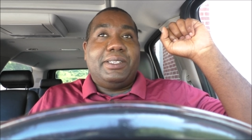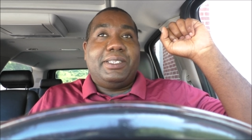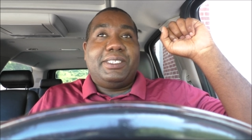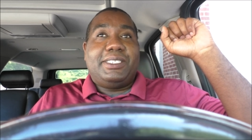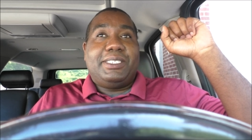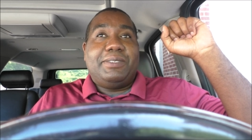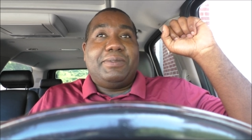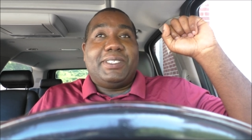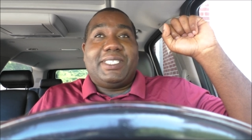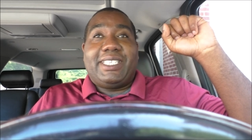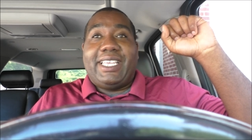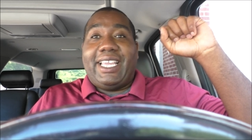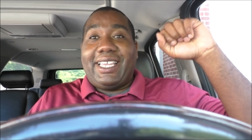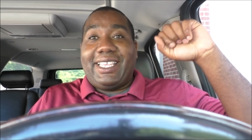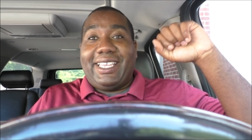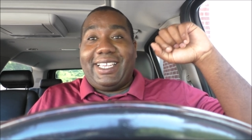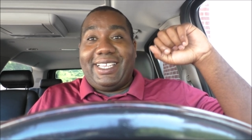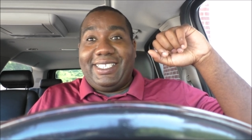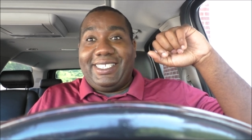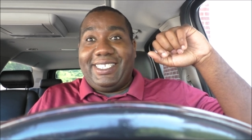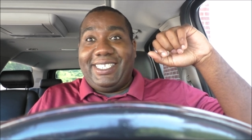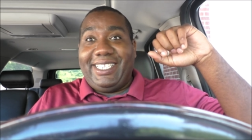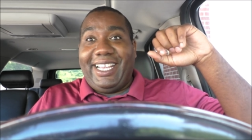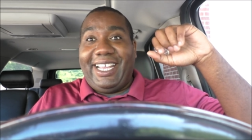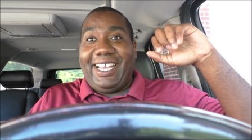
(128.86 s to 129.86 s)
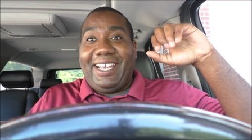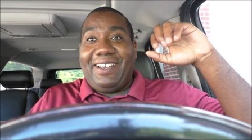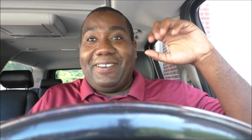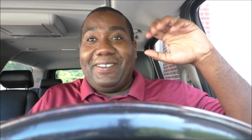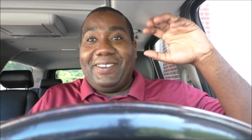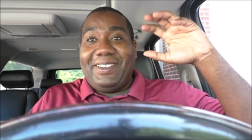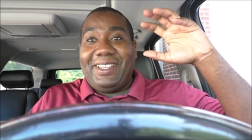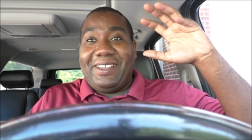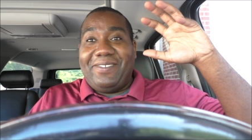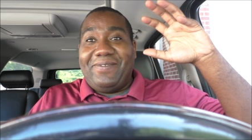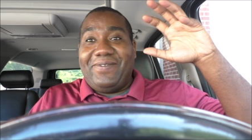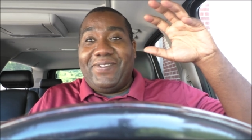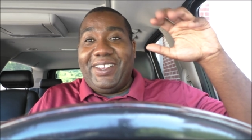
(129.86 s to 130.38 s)
she wasn't acting like a
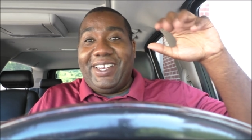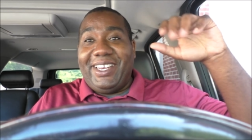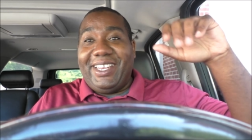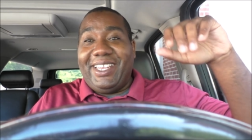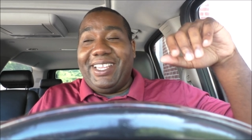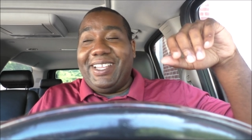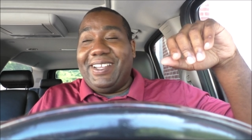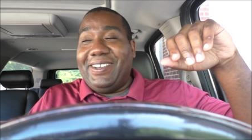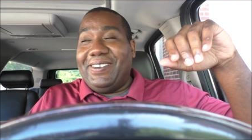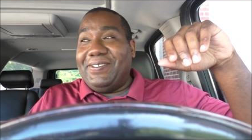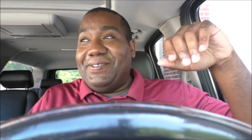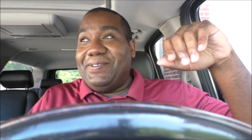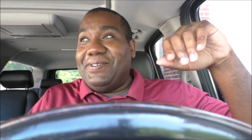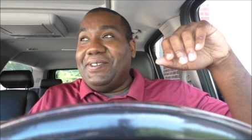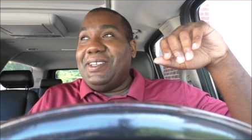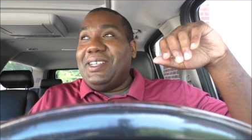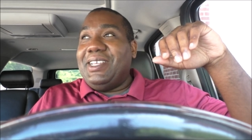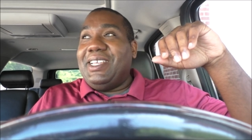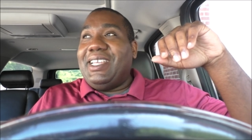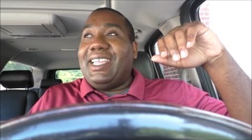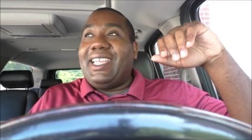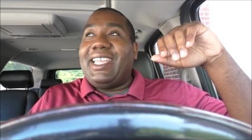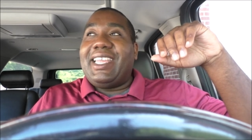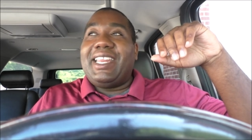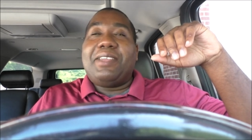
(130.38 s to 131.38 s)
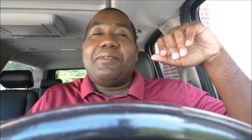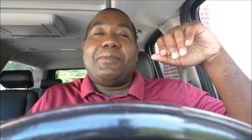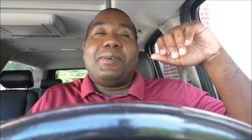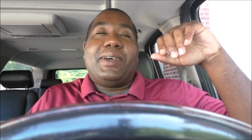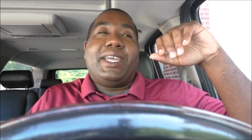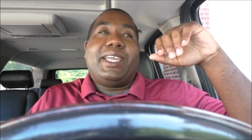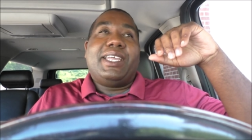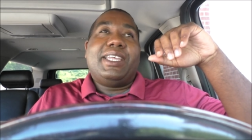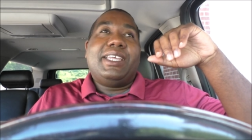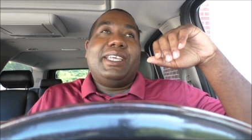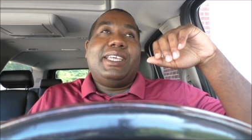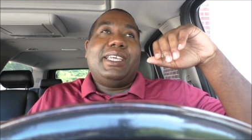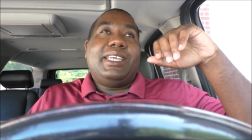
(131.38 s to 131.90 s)
child in that video.
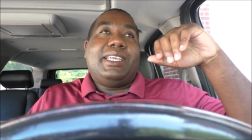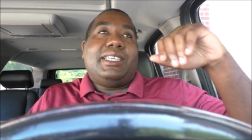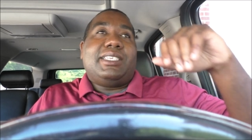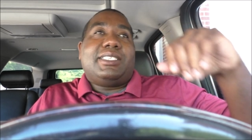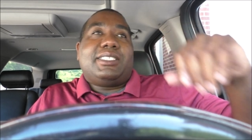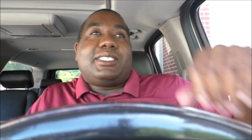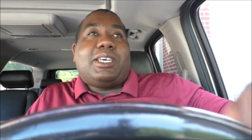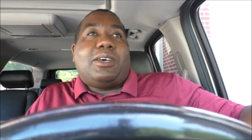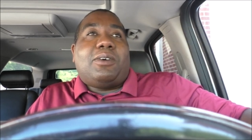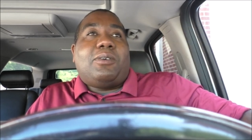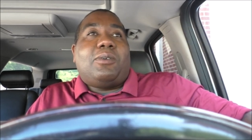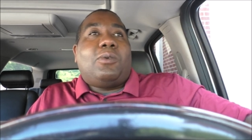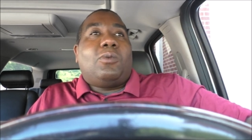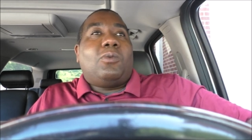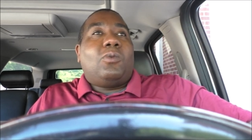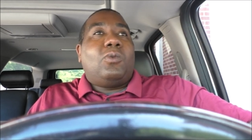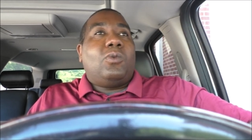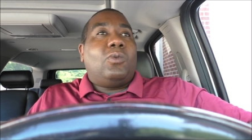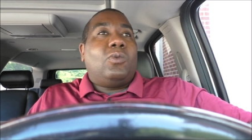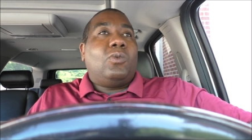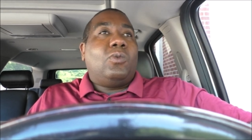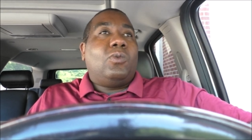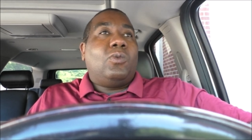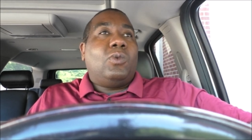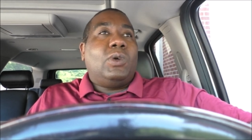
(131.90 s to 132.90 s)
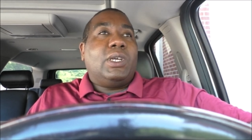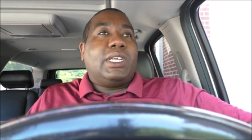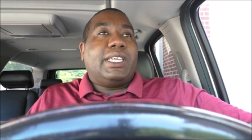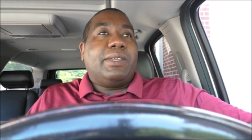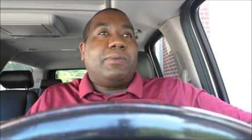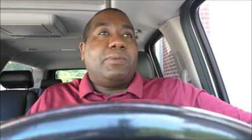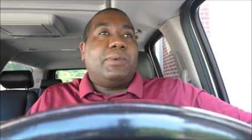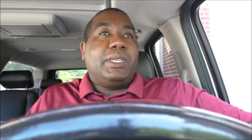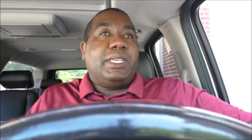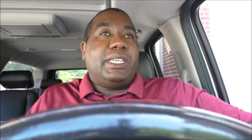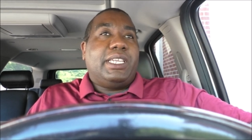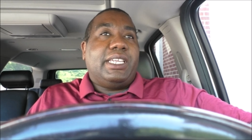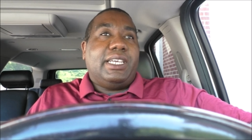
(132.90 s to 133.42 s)
Anyway, so what
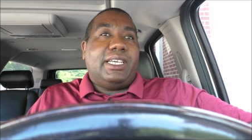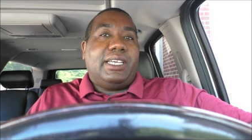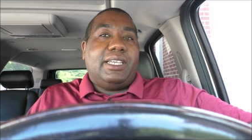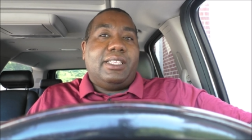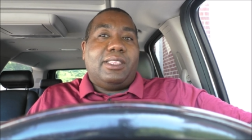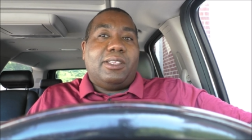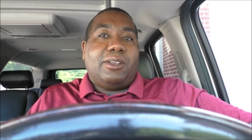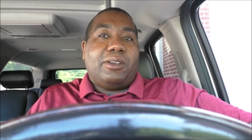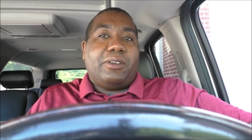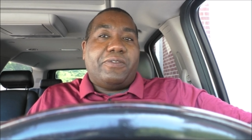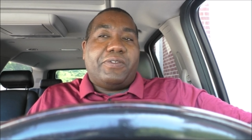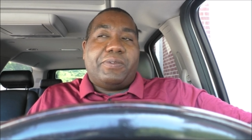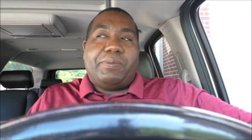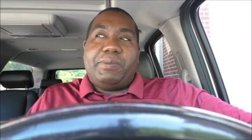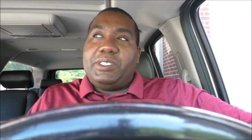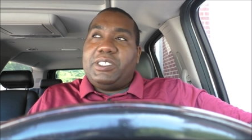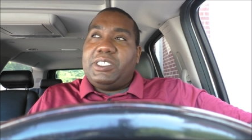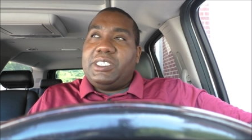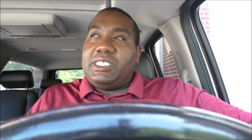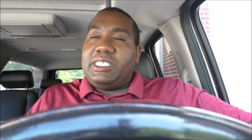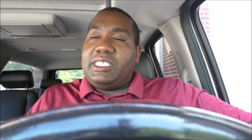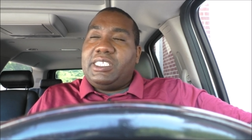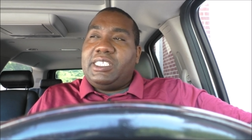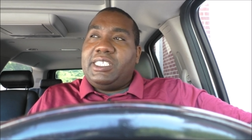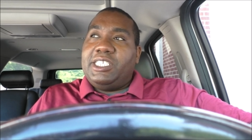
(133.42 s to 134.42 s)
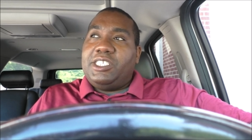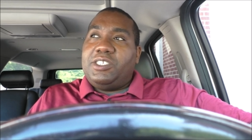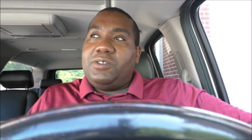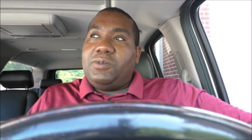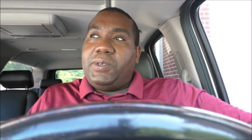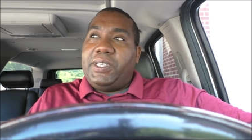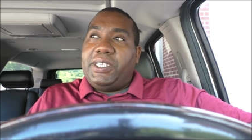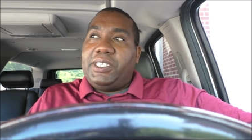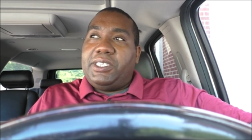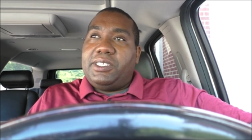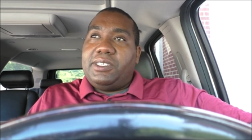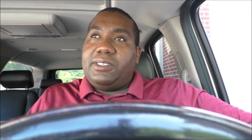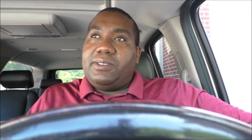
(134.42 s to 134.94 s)
can we uh, learn from this
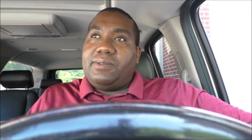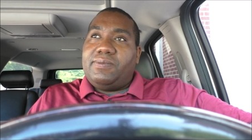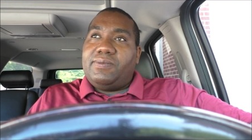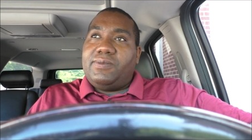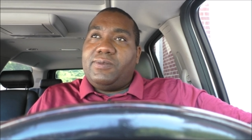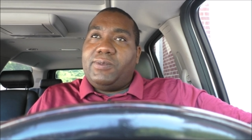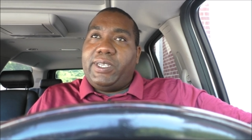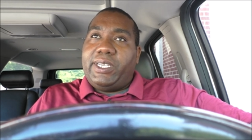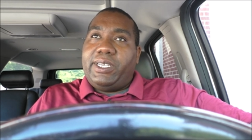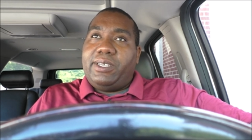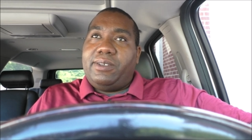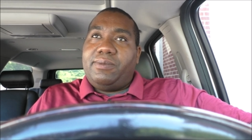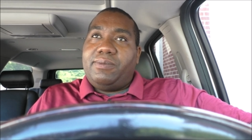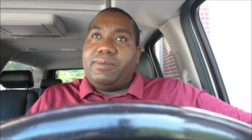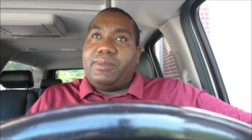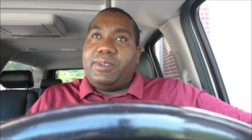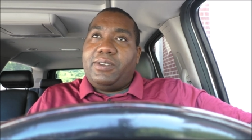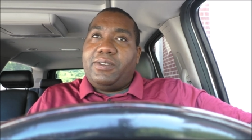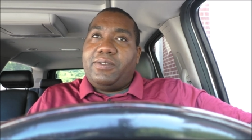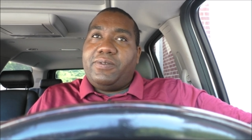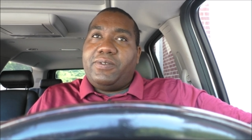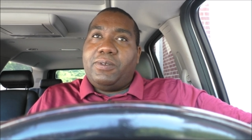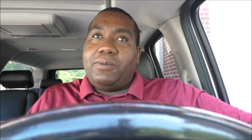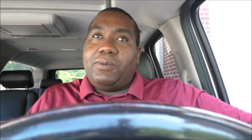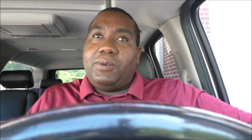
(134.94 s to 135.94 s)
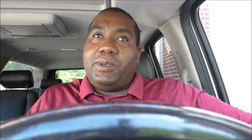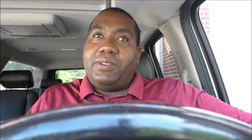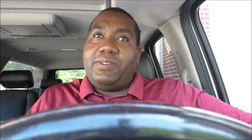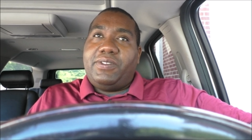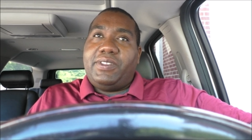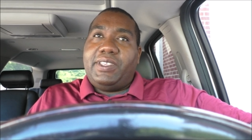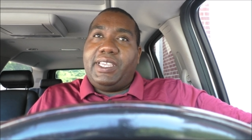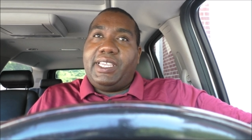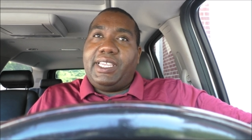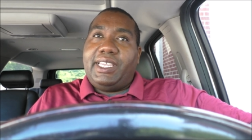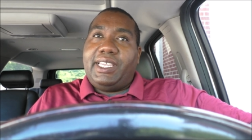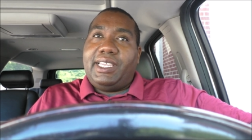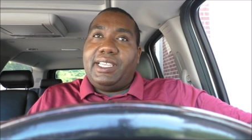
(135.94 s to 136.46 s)
situation? Well, for one
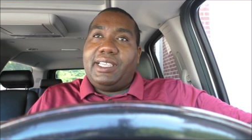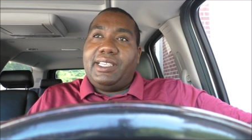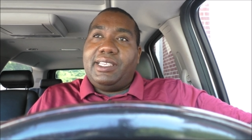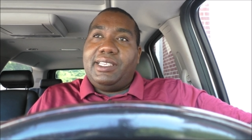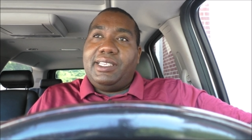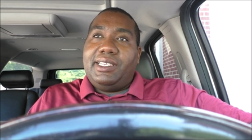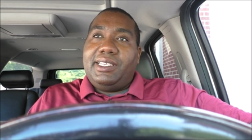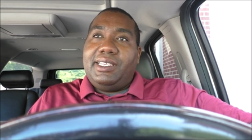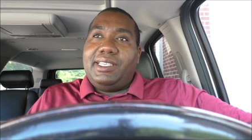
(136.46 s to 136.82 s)
thing,